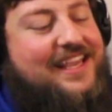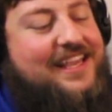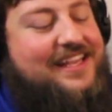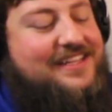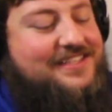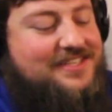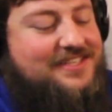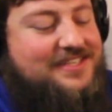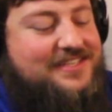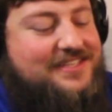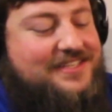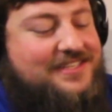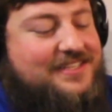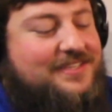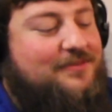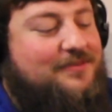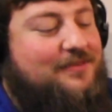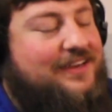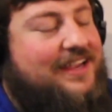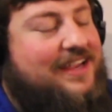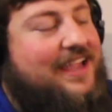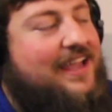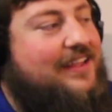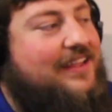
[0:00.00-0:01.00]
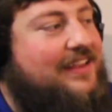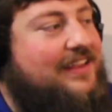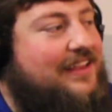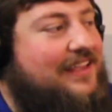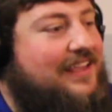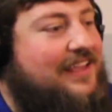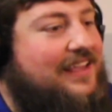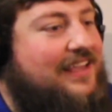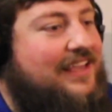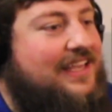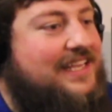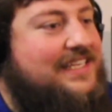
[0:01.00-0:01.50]
It's just, the
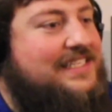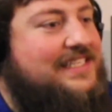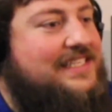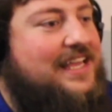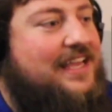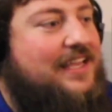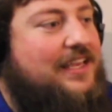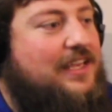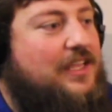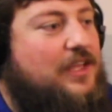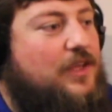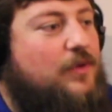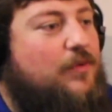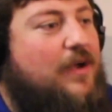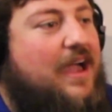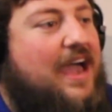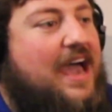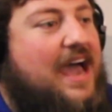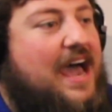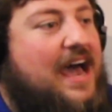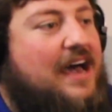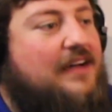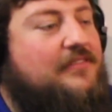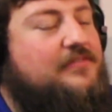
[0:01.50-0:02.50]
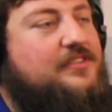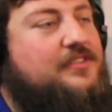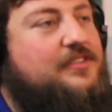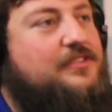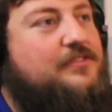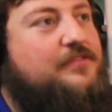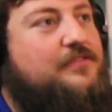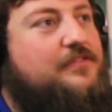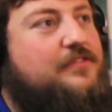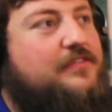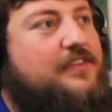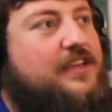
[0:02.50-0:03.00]
reality is that you have
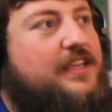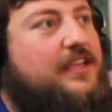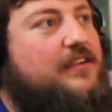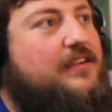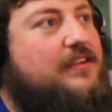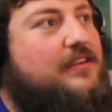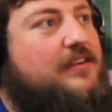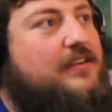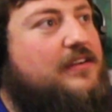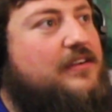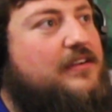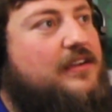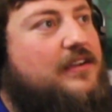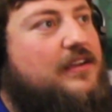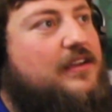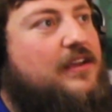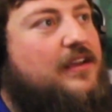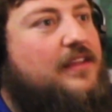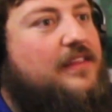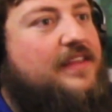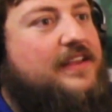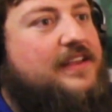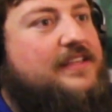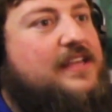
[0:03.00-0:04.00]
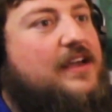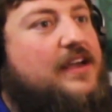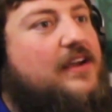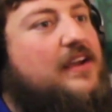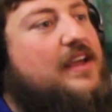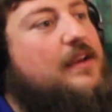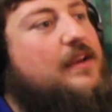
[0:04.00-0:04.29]
to figure things out.